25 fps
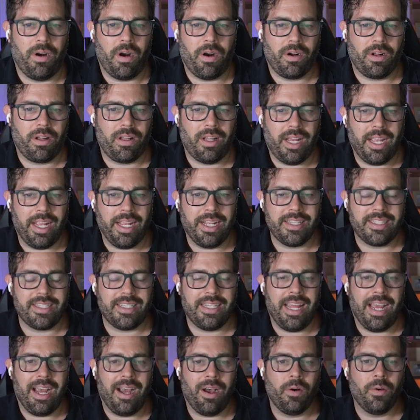our clients.
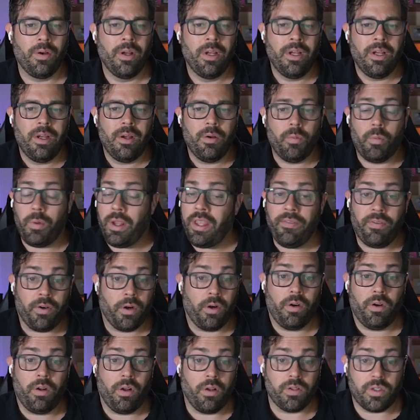Now, we've
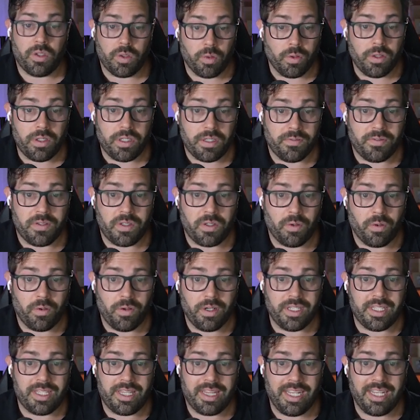heard all sorts of
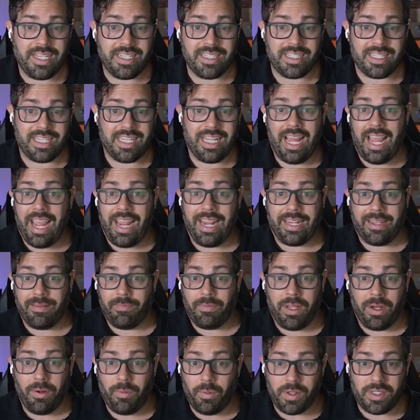stories. Things like
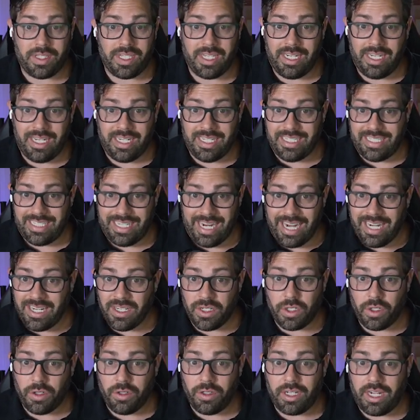there was an
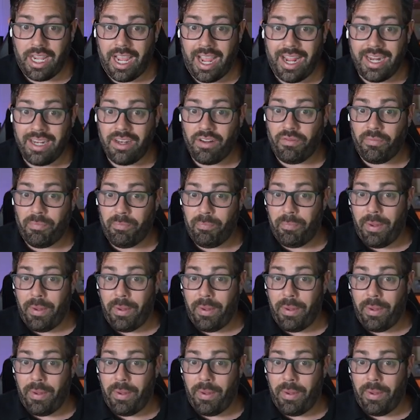endangered kind of